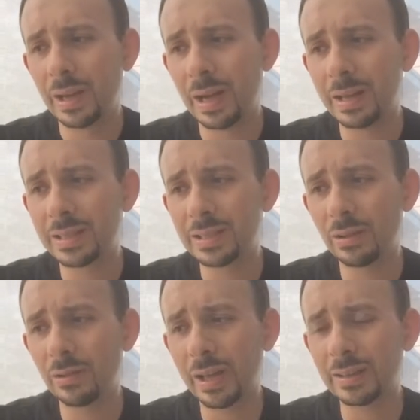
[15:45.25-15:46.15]
I
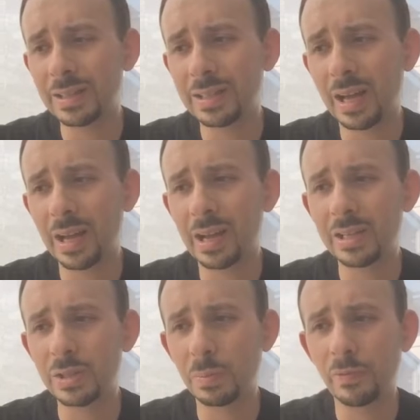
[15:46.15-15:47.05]
still like the stock. I
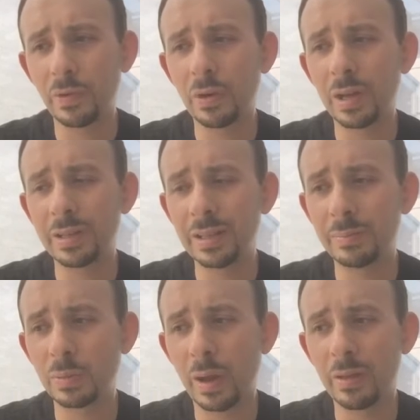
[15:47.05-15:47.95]
just prefer it on
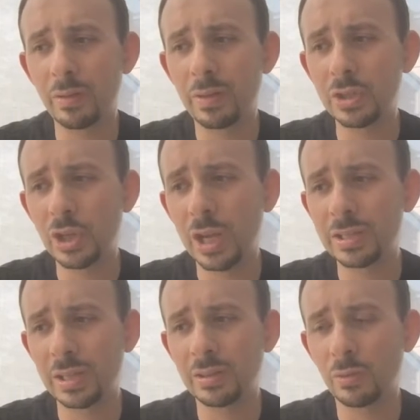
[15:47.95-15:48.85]
dips rather than chasing.